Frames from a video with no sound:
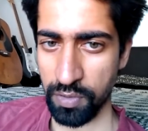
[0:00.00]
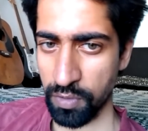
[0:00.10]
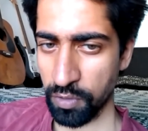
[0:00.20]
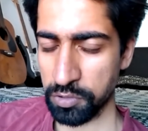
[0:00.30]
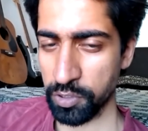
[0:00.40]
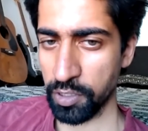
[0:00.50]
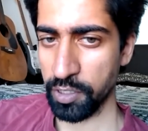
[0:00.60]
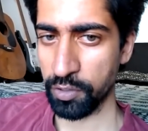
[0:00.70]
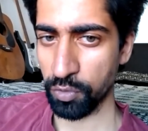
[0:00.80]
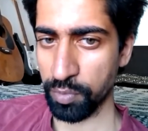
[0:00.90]
not
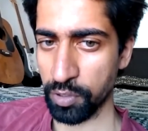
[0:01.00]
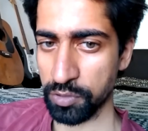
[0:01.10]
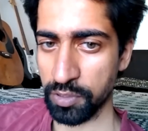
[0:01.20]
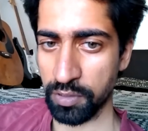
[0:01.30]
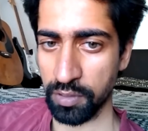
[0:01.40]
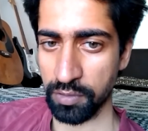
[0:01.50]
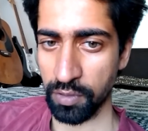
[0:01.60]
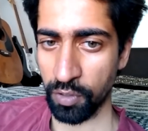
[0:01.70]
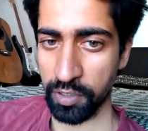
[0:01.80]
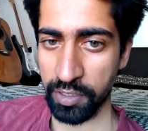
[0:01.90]
strictly true, because it
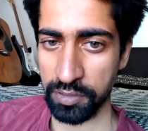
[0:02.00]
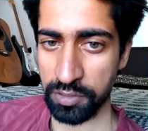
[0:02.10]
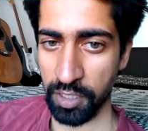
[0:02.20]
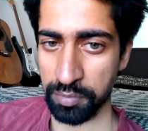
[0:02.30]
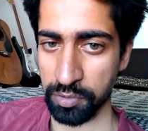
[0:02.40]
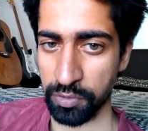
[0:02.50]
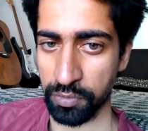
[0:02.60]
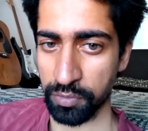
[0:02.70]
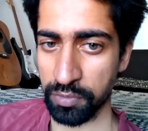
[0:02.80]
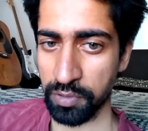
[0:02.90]
already is the absolute
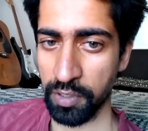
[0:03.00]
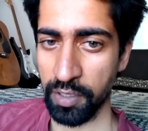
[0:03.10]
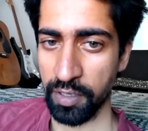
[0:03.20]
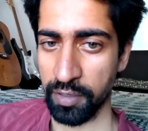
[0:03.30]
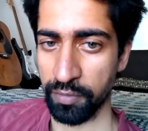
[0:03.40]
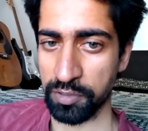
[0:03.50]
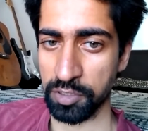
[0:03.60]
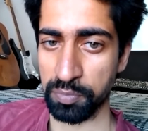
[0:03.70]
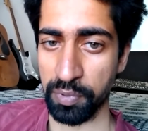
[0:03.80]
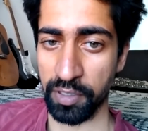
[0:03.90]
truth, which
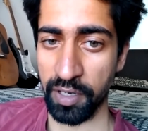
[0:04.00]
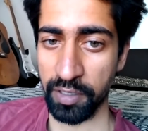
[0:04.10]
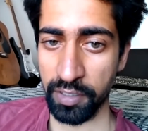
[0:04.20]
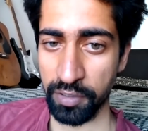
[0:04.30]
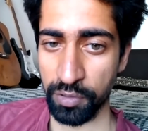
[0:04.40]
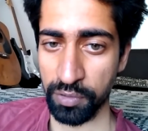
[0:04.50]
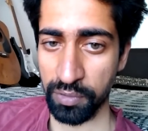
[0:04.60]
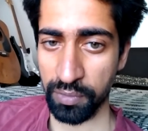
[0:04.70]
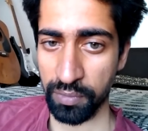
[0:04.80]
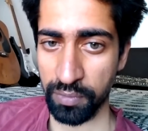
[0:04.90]
is pretending
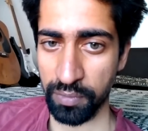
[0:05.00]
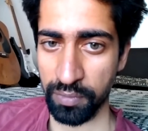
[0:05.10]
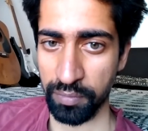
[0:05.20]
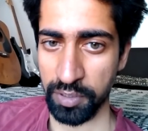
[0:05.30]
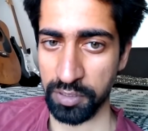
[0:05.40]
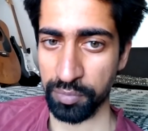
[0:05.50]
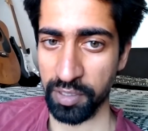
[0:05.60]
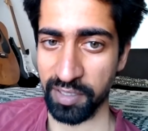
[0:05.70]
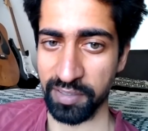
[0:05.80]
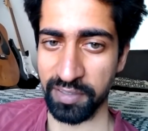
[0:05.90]
to be
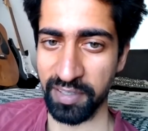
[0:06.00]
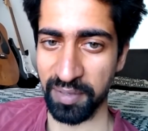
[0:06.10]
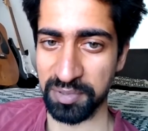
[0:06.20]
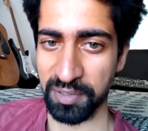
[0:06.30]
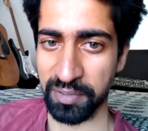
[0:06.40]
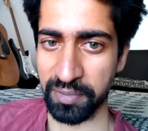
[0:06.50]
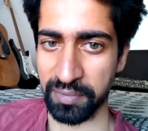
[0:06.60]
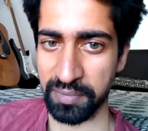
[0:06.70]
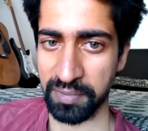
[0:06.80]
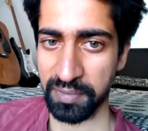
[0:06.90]
something other than the absolute
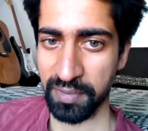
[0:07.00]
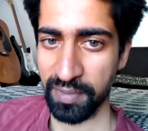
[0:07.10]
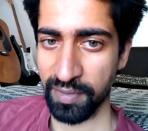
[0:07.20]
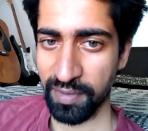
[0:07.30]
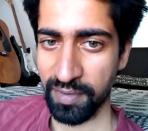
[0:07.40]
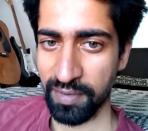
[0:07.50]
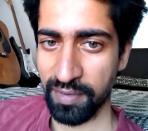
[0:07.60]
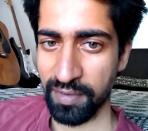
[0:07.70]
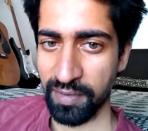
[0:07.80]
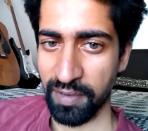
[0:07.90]
truth
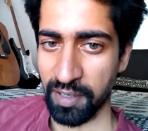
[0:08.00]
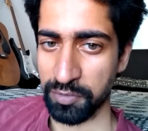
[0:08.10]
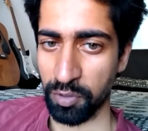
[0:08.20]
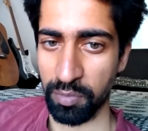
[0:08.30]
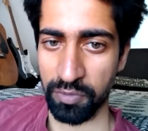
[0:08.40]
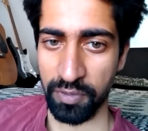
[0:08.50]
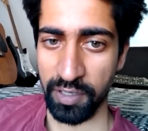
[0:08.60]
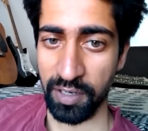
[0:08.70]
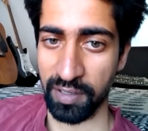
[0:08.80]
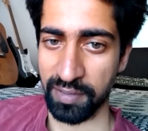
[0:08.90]
as a form of
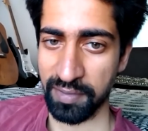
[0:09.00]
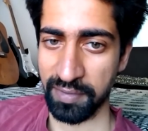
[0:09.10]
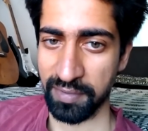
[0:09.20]
Leela.